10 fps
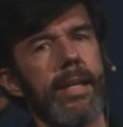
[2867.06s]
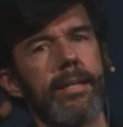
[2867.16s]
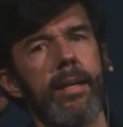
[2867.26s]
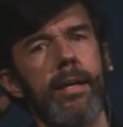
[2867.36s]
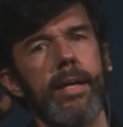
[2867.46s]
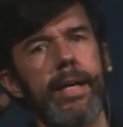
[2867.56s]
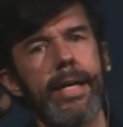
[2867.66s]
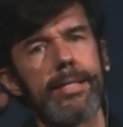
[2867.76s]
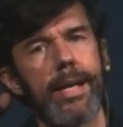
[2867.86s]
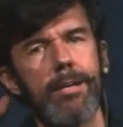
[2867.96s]
that
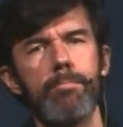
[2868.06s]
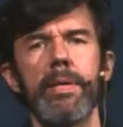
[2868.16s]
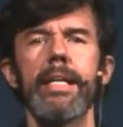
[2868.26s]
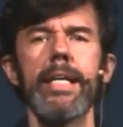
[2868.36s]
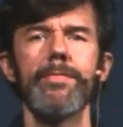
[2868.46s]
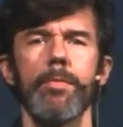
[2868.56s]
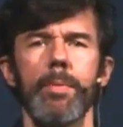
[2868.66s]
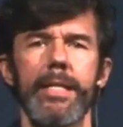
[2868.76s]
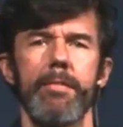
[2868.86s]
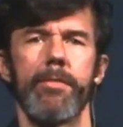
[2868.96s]
it's
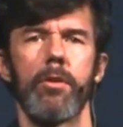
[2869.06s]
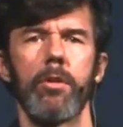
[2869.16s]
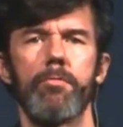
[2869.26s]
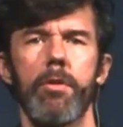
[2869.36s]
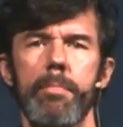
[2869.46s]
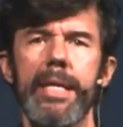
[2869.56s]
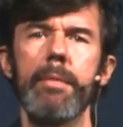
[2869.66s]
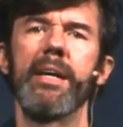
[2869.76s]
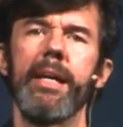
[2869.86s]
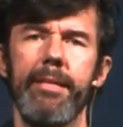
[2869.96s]
unbelievably difficult for me,
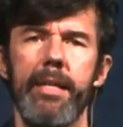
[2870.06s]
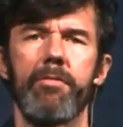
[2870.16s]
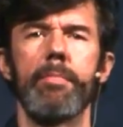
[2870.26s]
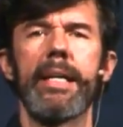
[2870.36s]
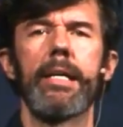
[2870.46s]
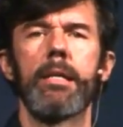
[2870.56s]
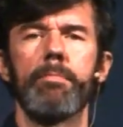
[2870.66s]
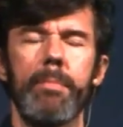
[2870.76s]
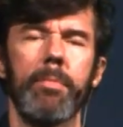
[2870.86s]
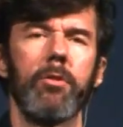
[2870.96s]
but I think for many other
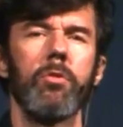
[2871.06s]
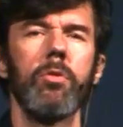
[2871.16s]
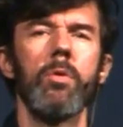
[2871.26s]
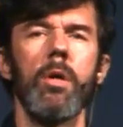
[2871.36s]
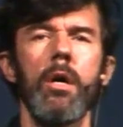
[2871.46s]
people too,